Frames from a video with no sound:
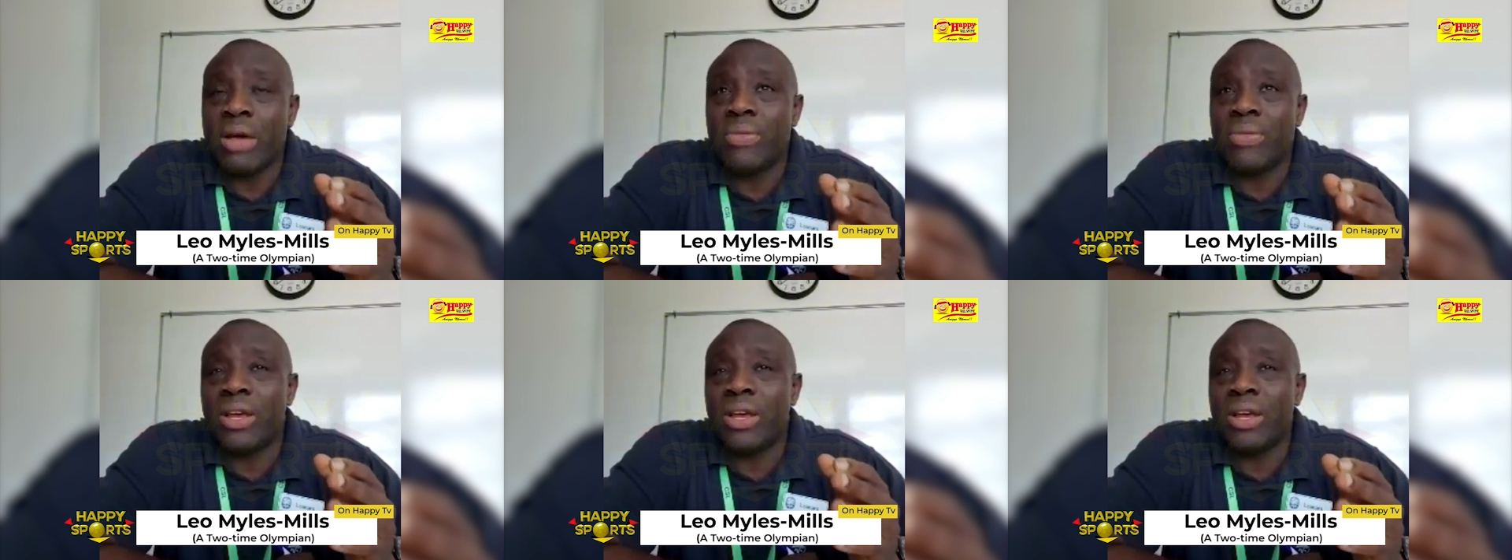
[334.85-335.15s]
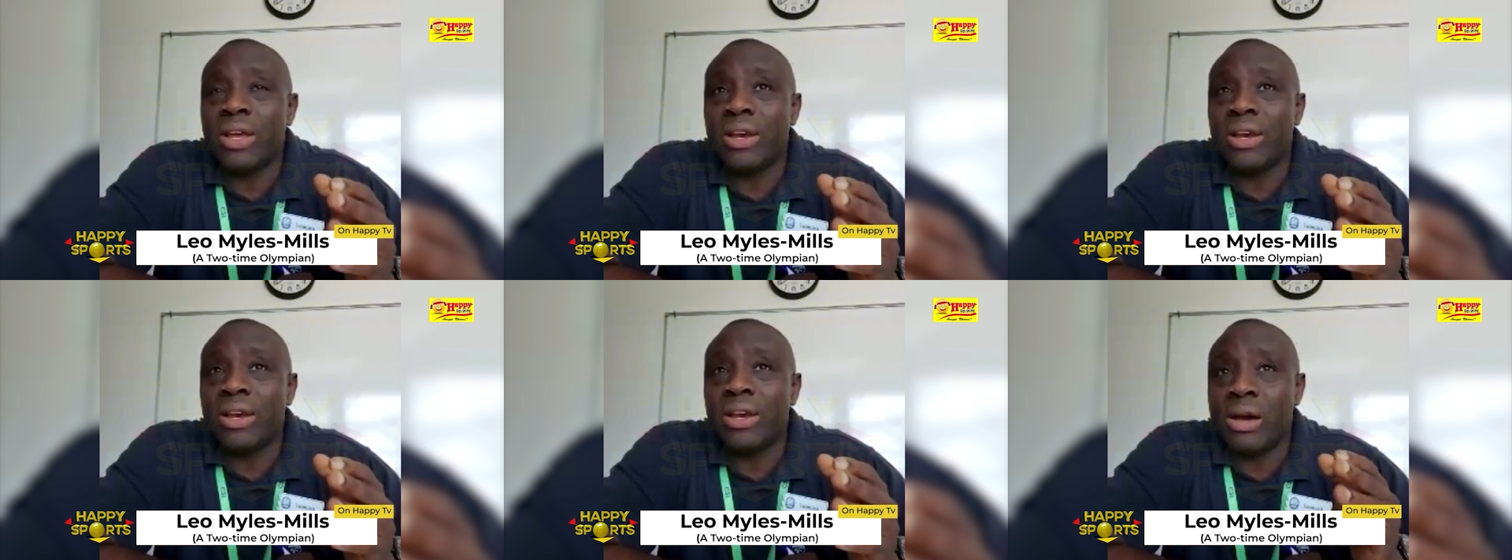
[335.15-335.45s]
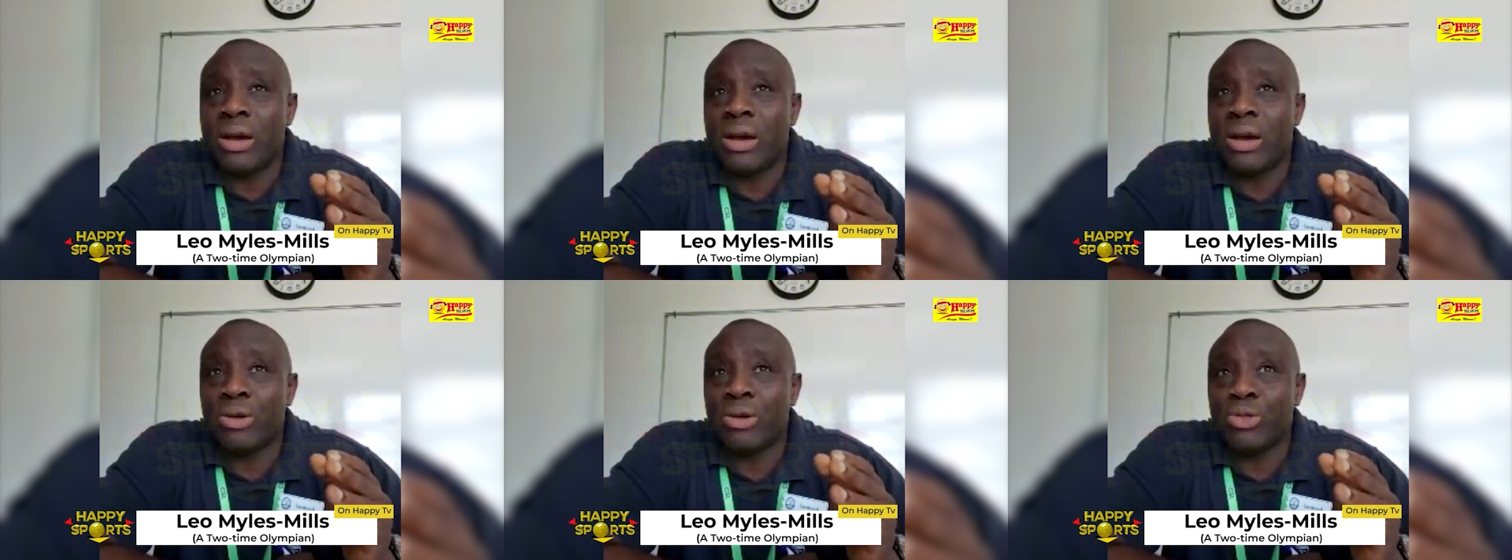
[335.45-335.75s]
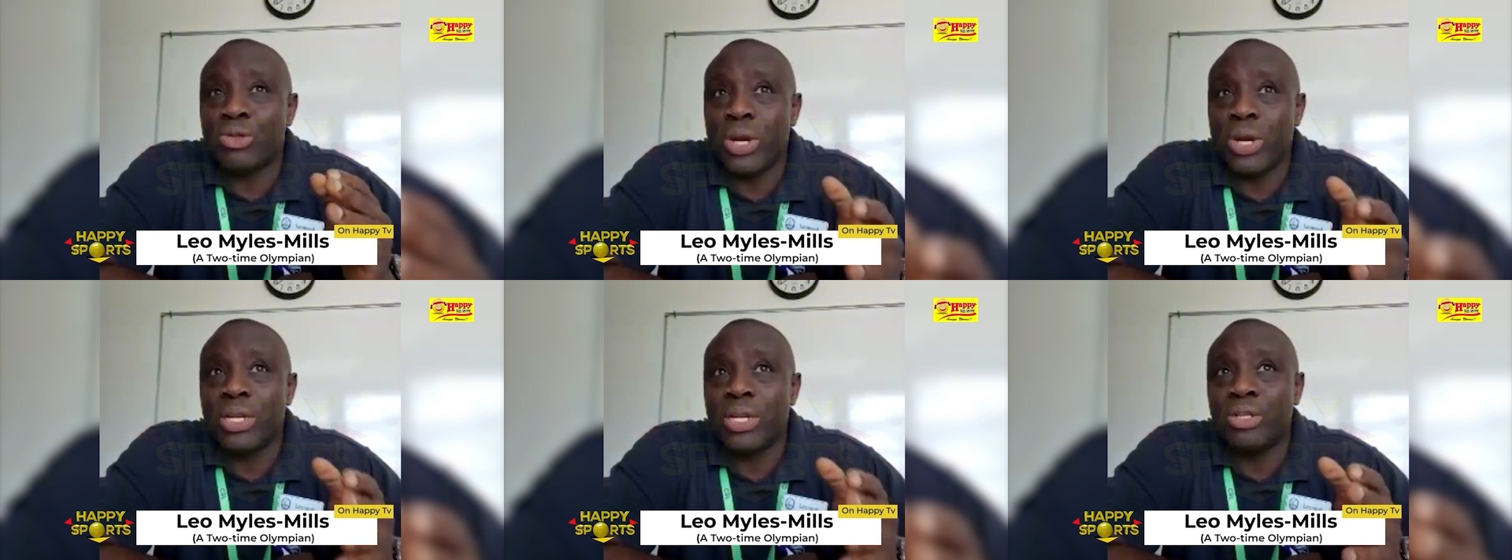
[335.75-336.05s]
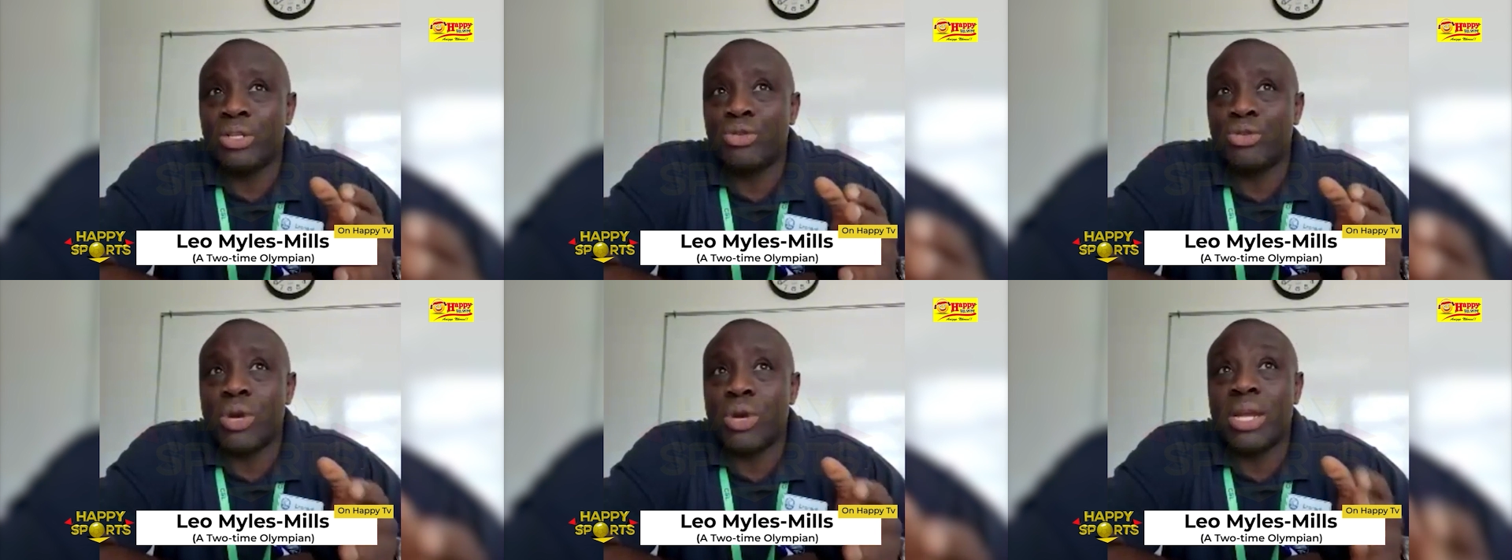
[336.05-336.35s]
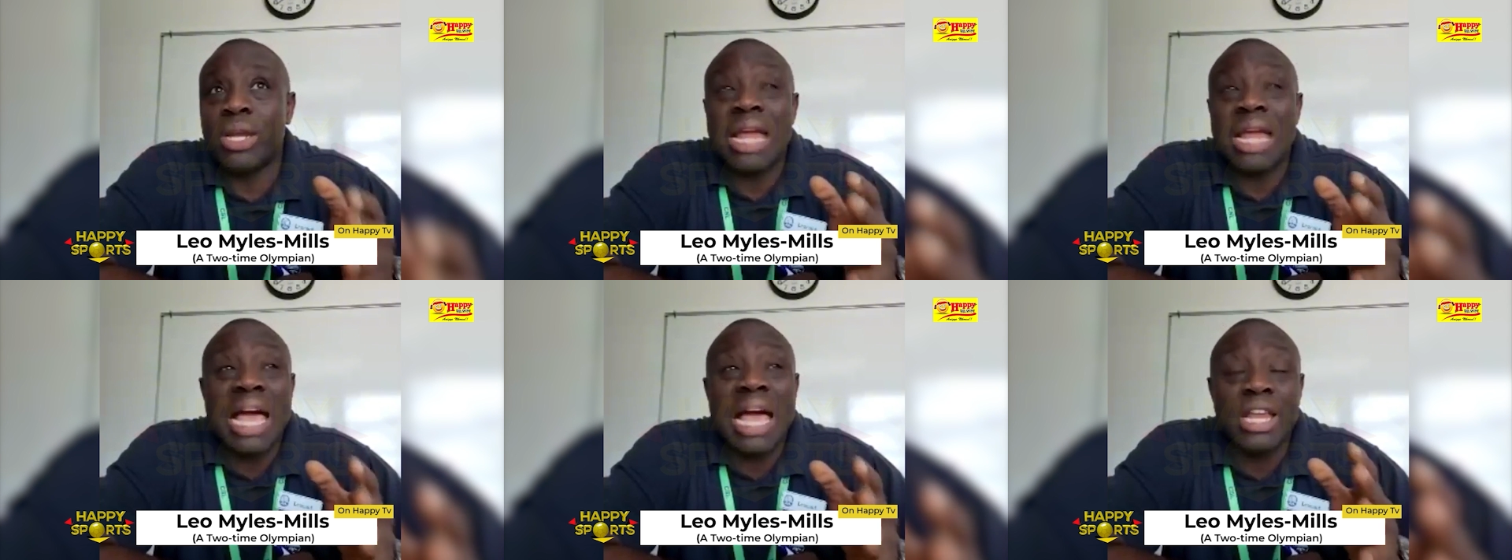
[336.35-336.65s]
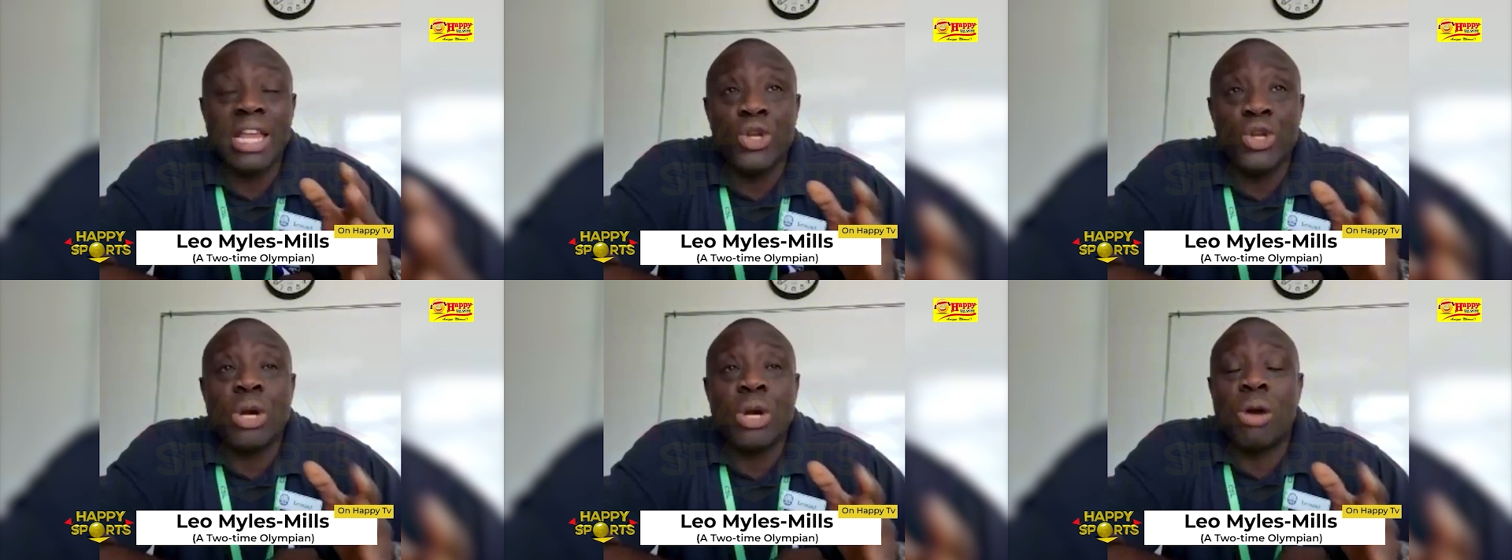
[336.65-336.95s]
got out there and I was ready to
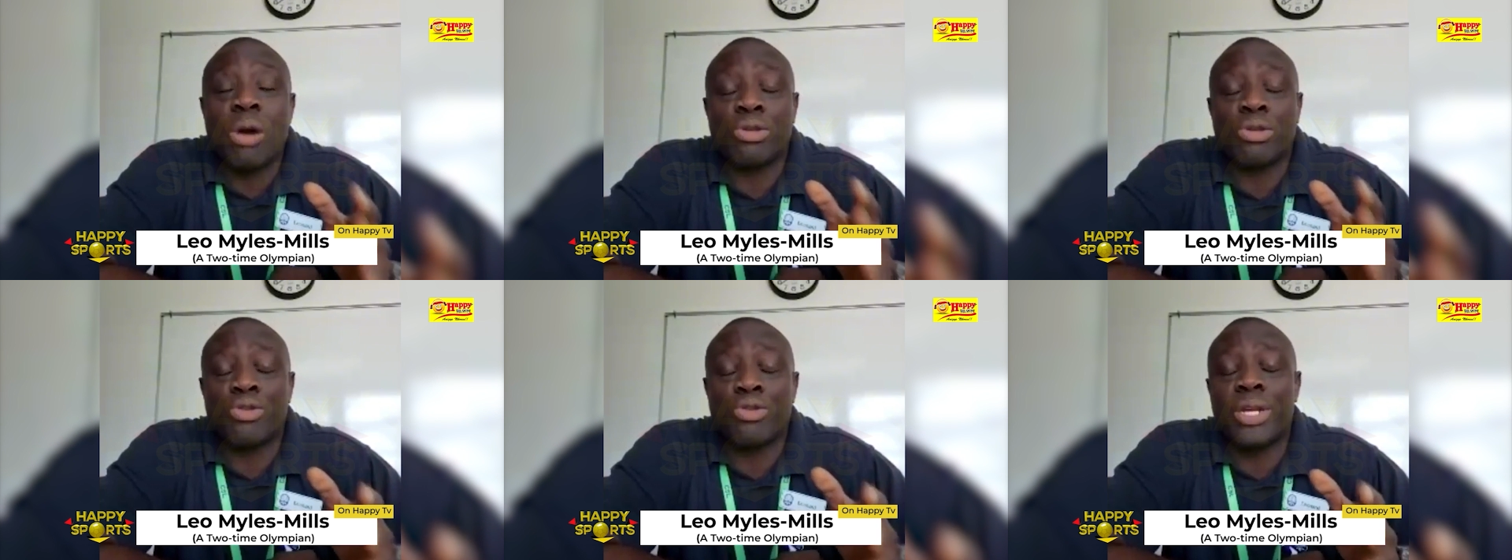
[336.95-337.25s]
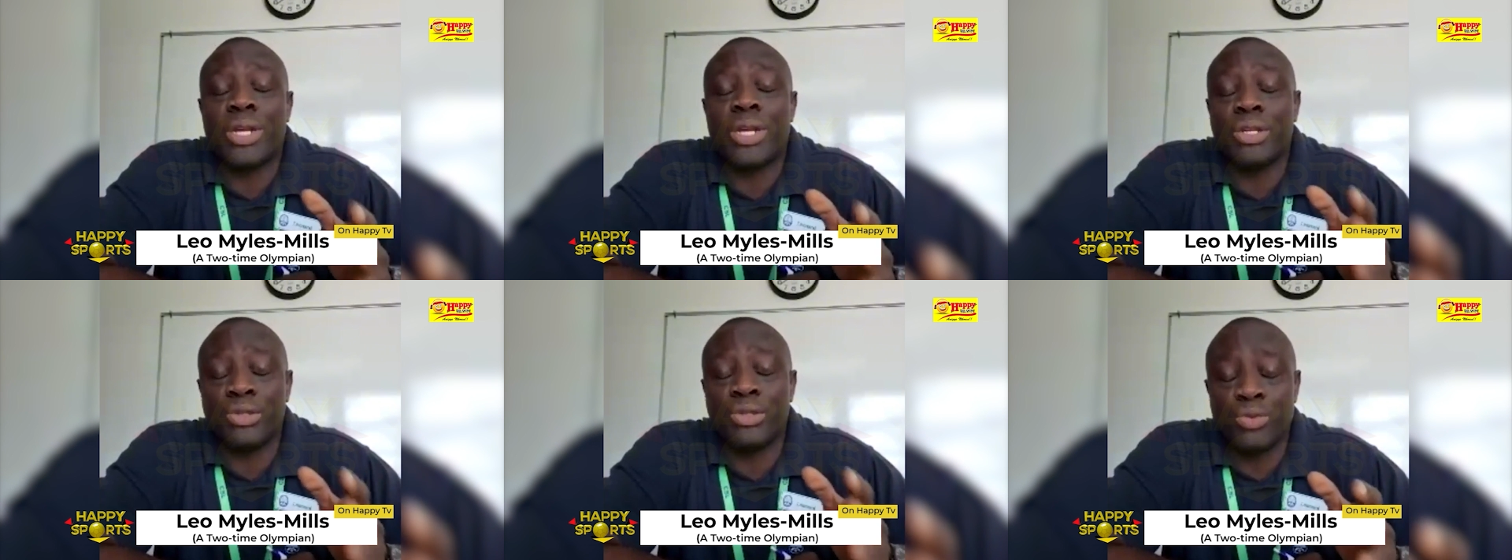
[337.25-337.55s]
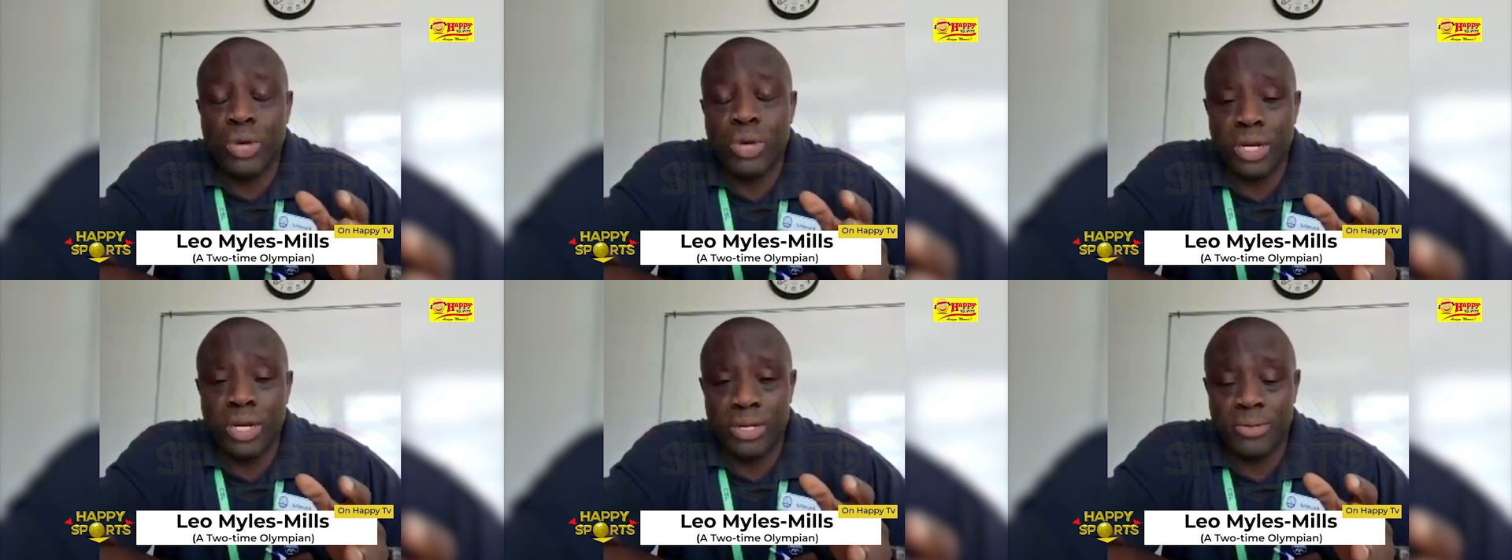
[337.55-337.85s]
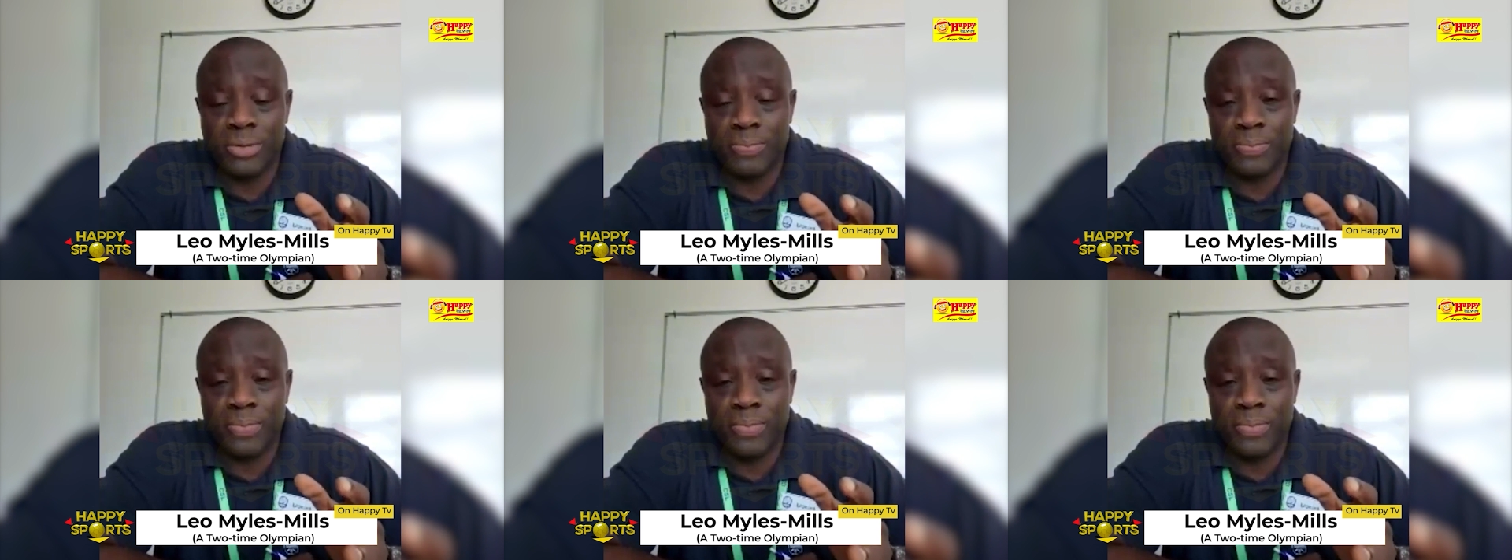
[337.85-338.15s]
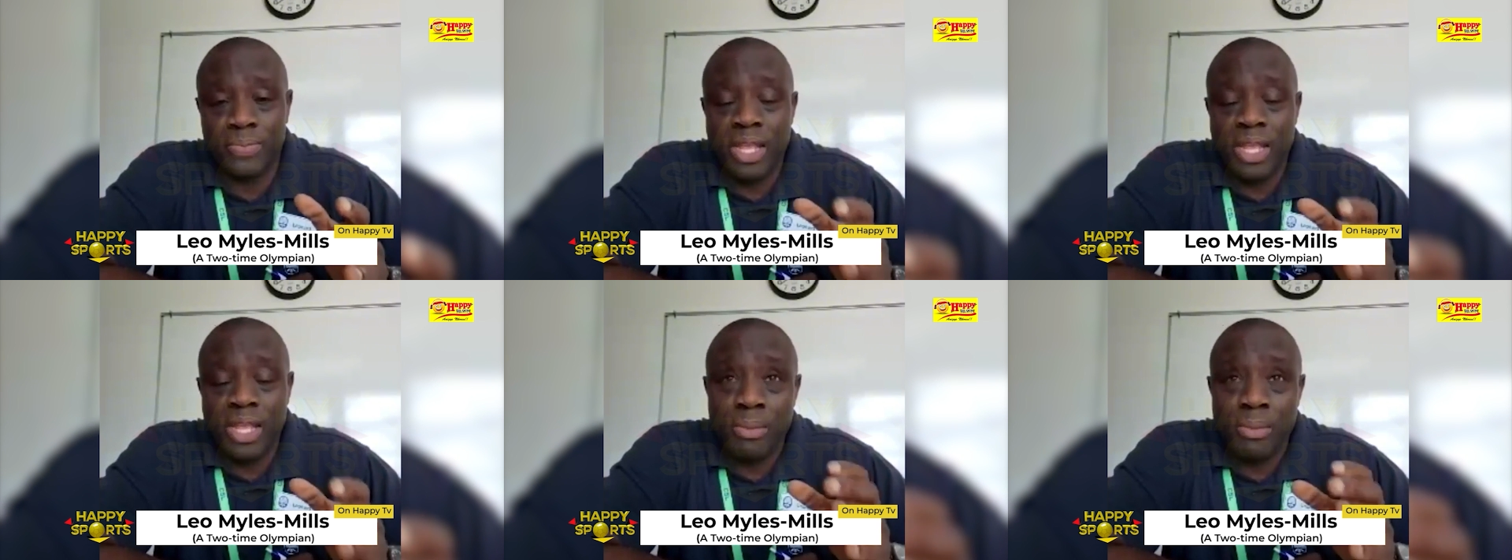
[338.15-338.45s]
run, I knew I was ready to run